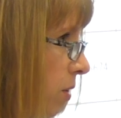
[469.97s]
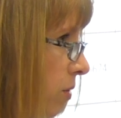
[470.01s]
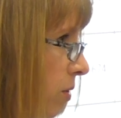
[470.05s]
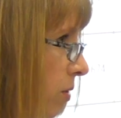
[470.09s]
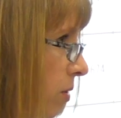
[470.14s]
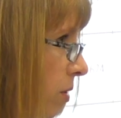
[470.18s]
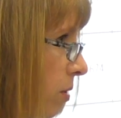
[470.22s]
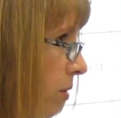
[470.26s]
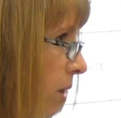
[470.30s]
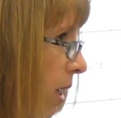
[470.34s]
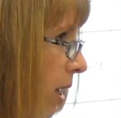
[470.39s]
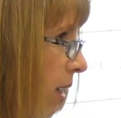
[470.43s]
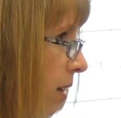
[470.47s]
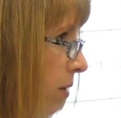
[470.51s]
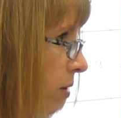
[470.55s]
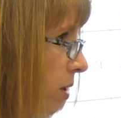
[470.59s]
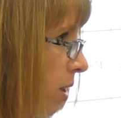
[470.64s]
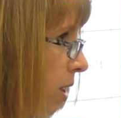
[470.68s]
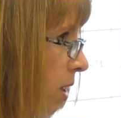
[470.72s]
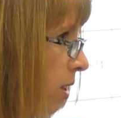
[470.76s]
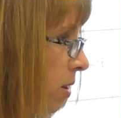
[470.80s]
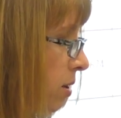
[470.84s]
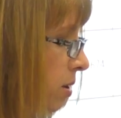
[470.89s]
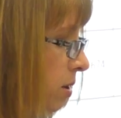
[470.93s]
other
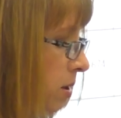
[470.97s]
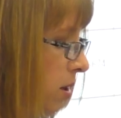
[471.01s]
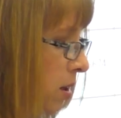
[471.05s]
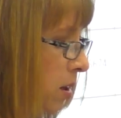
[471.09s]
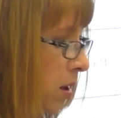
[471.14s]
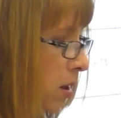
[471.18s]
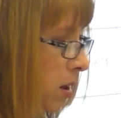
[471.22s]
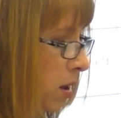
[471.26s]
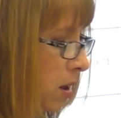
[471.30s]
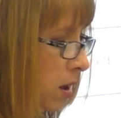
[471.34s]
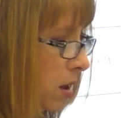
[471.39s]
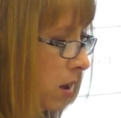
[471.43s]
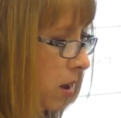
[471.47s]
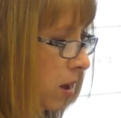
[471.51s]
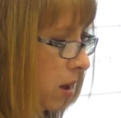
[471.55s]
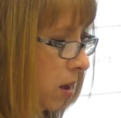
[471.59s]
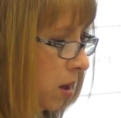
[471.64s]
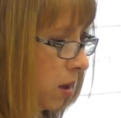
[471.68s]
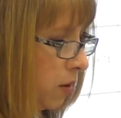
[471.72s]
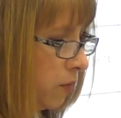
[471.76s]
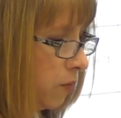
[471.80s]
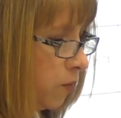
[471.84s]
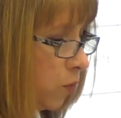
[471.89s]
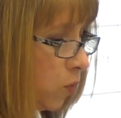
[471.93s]
localities
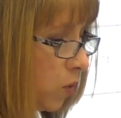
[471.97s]
uh,